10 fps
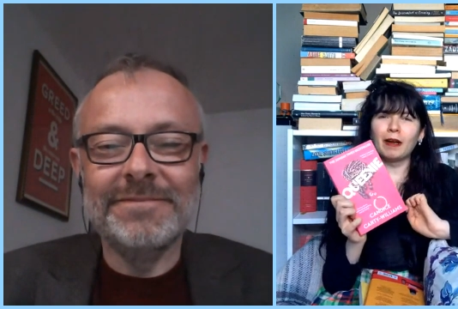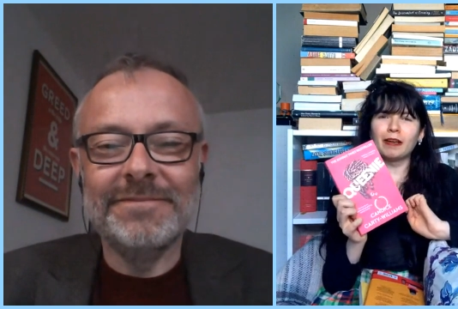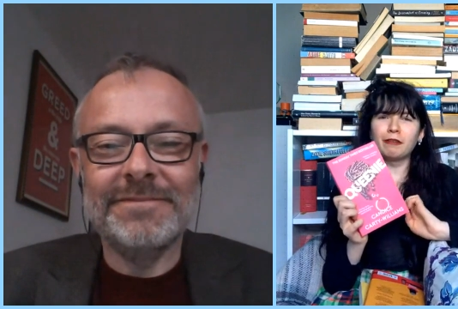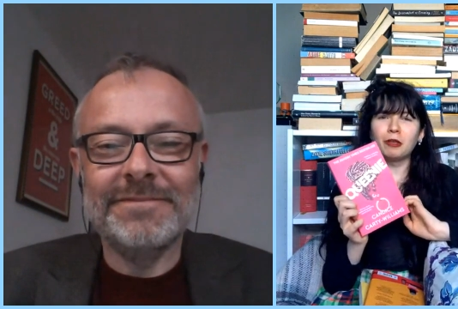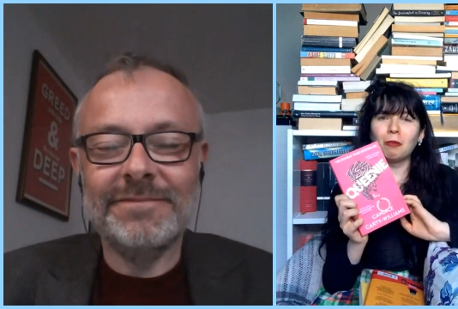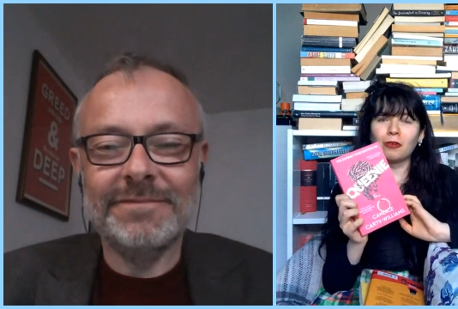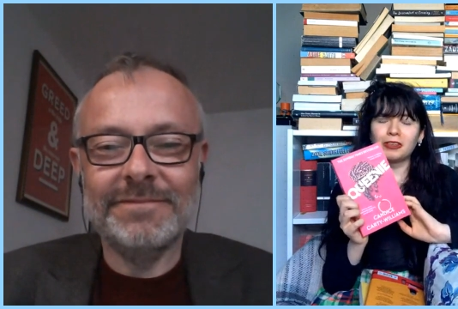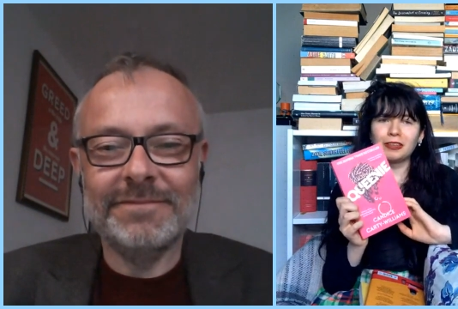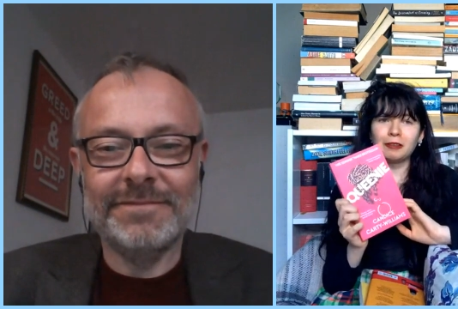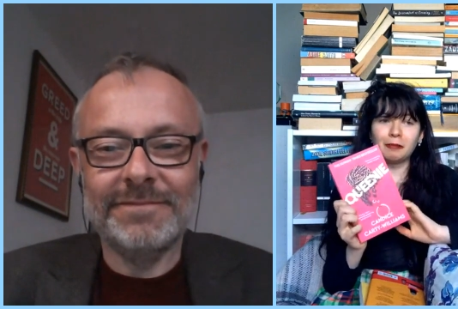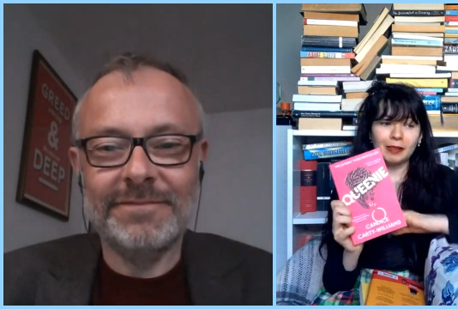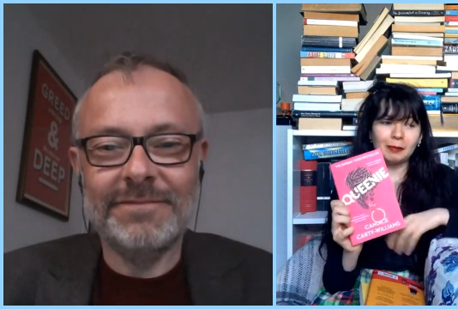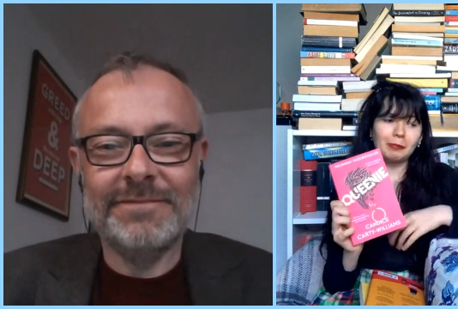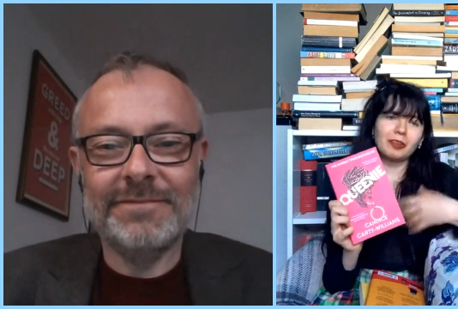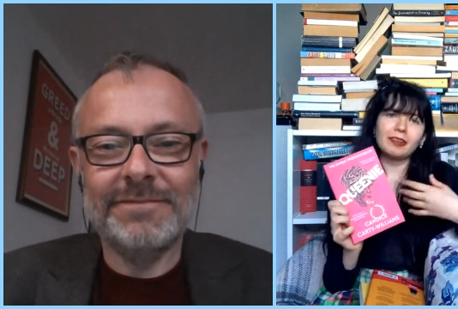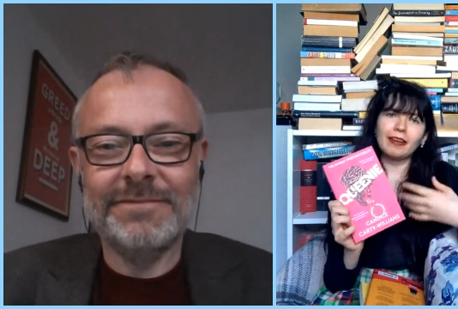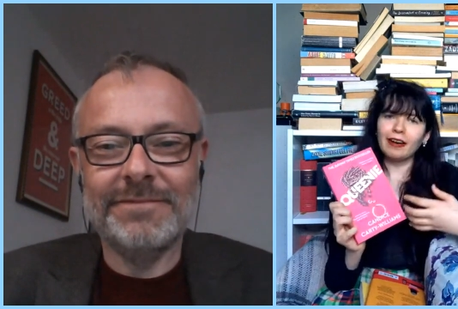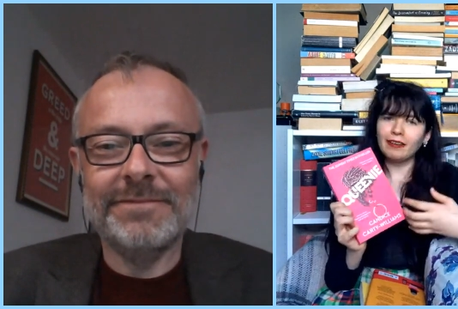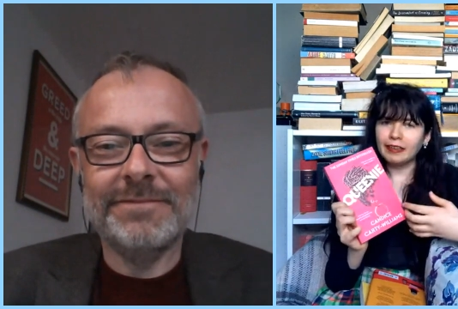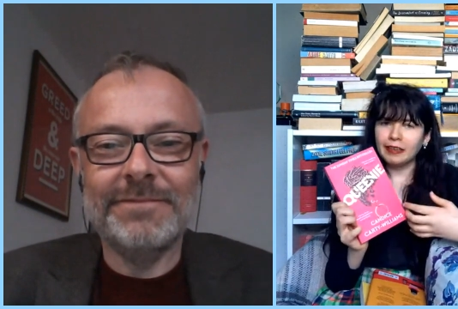Speaker 1: But if you want to read a bit more
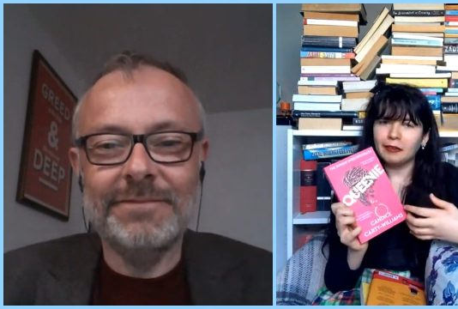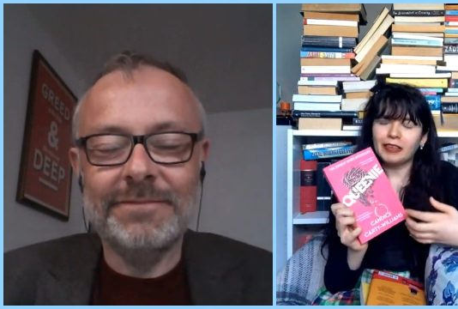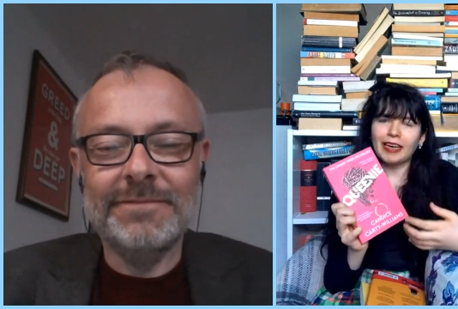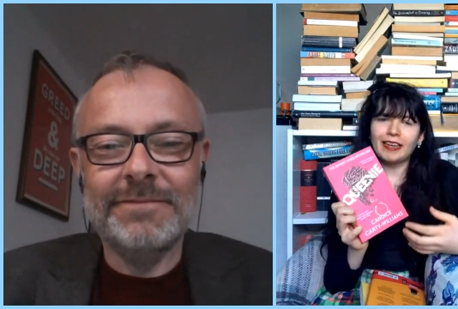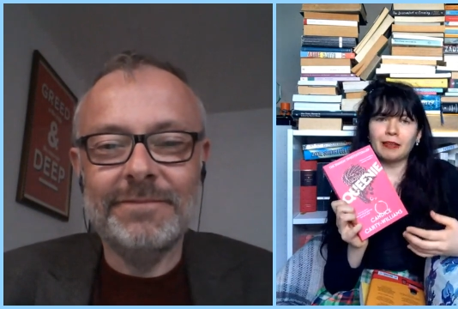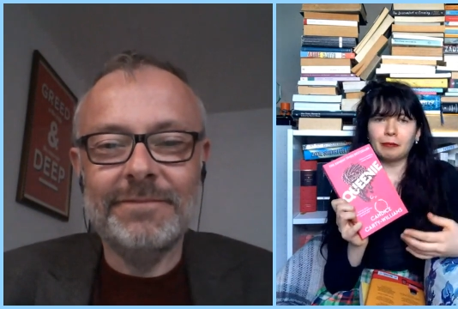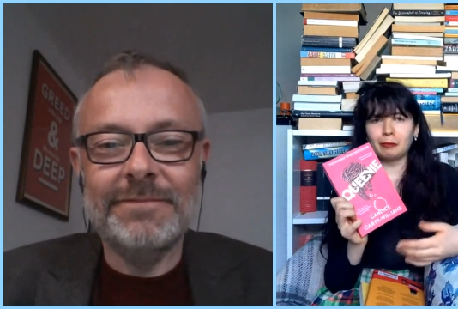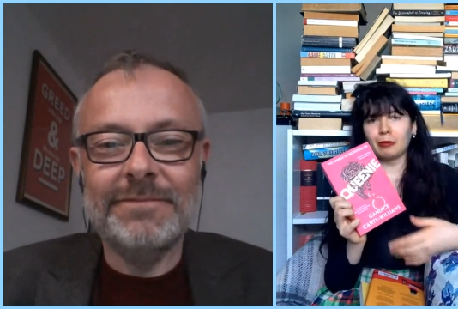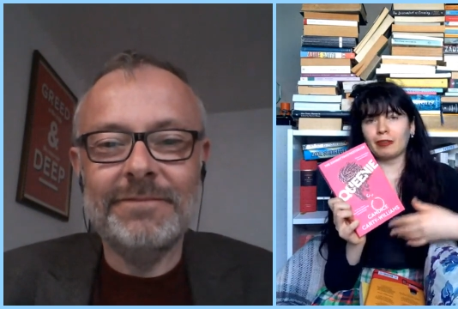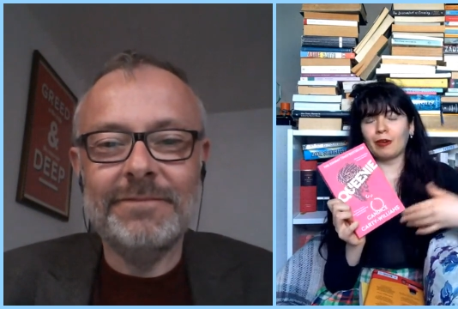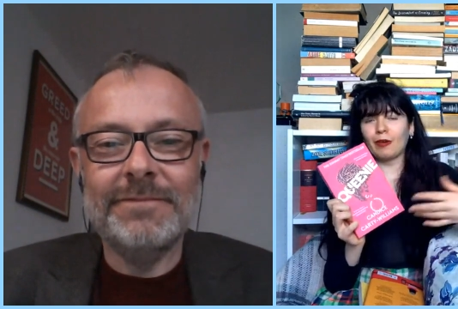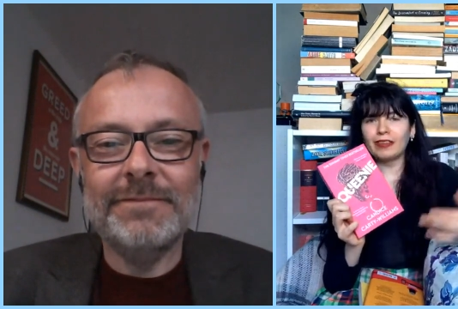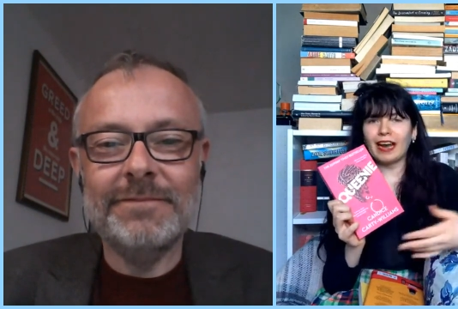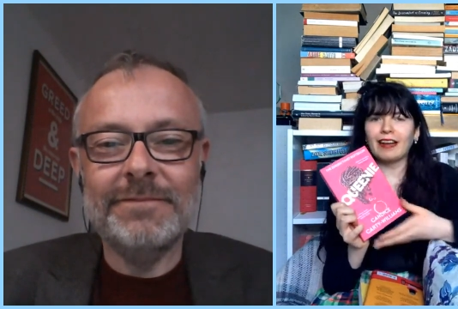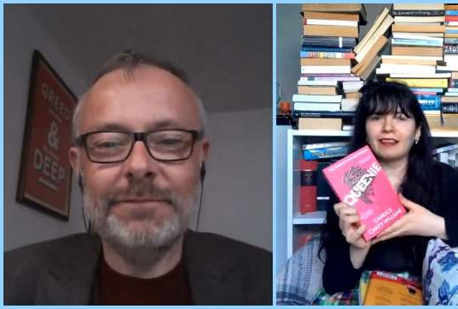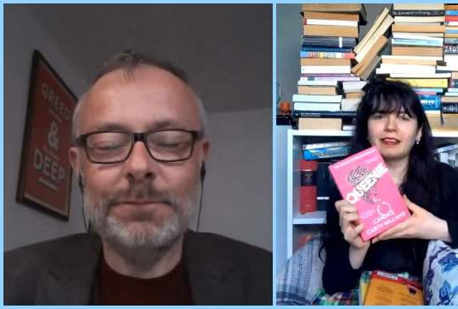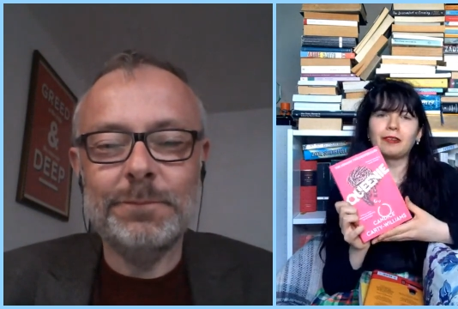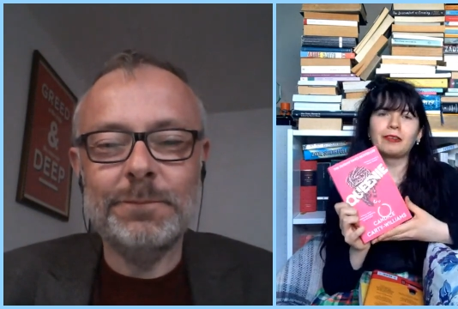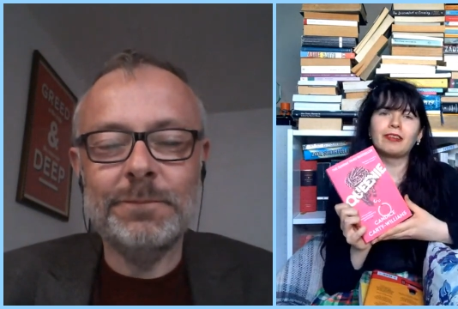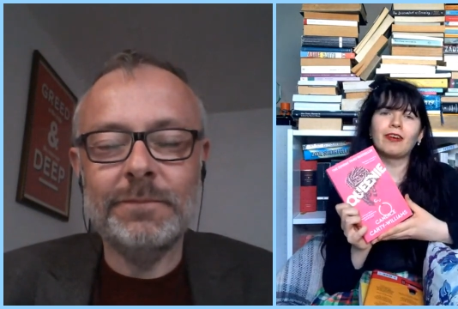slowly or take in a bit more of the context,
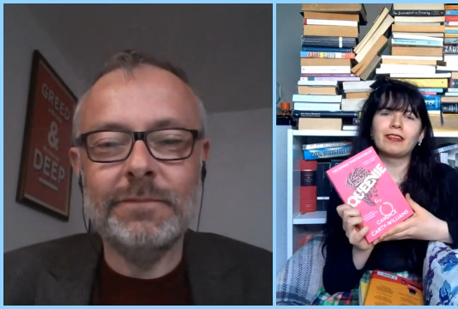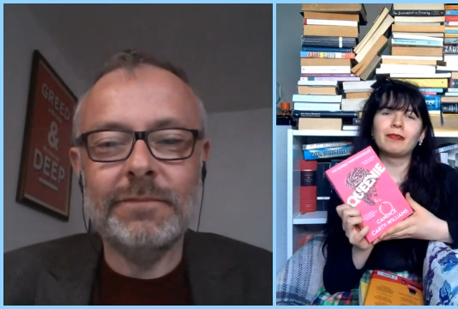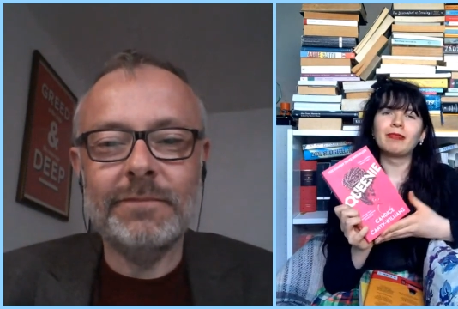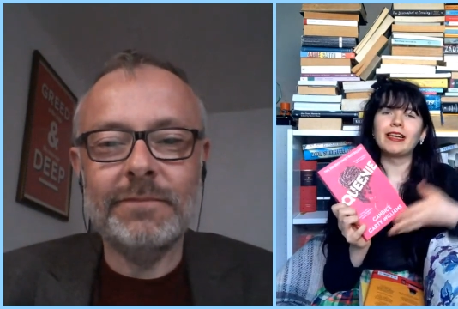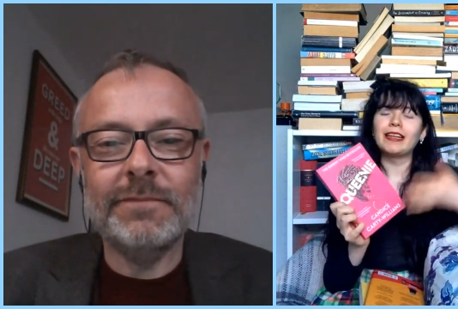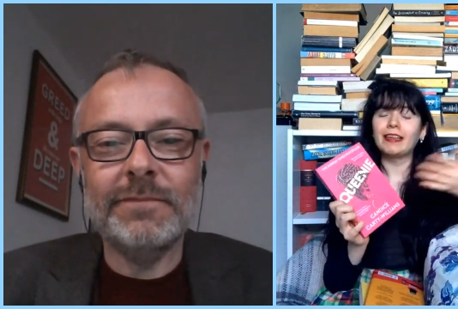it's also got some